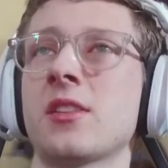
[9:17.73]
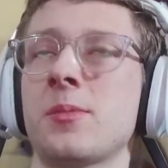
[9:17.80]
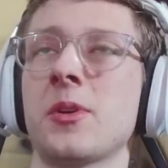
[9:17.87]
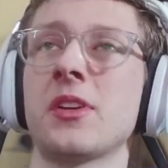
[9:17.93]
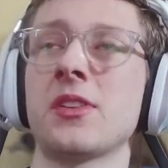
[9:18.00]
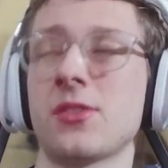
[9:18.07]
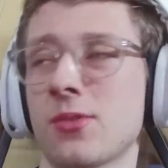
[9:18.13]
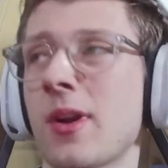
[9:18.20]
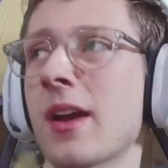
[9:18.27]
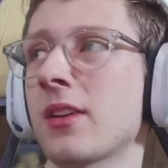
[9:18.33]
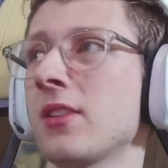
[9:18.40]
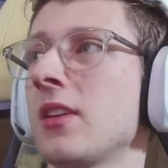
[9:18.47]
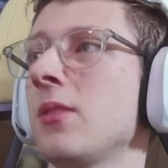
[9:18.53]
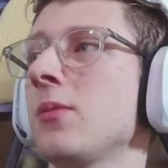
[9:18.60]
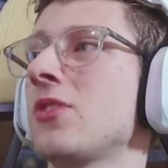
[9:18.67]
experience
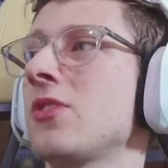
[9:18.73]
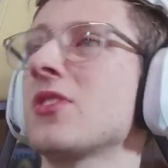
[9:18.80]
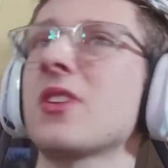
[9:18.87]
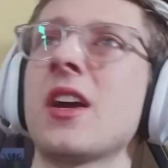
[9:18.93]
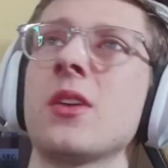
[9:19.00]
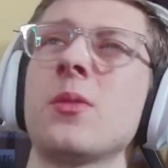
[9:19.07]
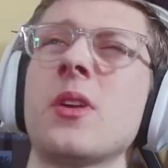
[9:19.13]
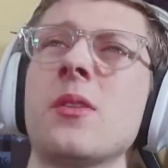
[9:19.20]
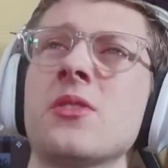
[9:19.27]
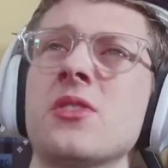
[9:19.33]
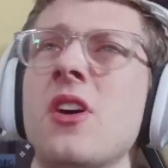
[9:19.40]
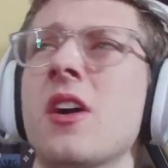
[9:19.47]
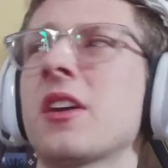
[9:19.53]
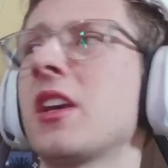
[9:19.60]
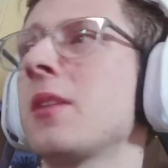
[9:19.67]
directly, which is kind of what I was
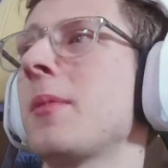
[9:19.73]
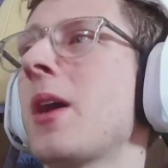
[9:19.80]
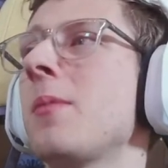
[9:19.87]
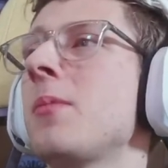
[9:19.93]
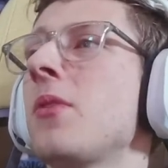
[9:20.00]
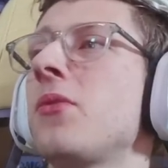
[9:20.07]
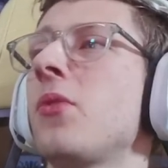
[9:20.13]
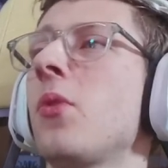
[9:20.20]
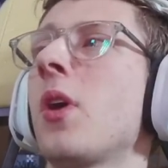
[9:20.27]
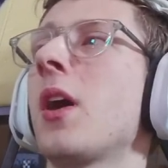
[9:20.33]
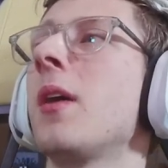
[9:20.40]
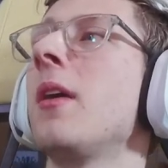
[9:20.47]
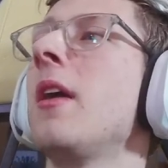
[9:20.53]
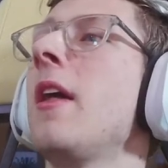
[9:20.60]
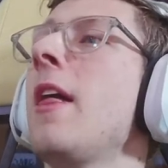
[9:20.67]
talking about
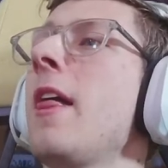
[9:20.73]
before.